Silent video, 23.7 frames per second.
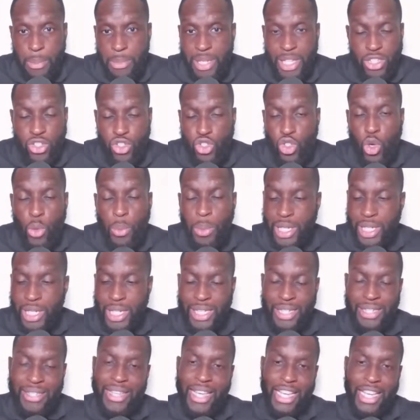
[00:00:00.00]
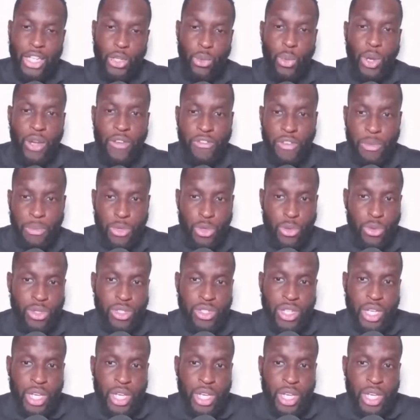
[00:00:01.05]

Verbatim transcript: um, because nobody can take it away from you.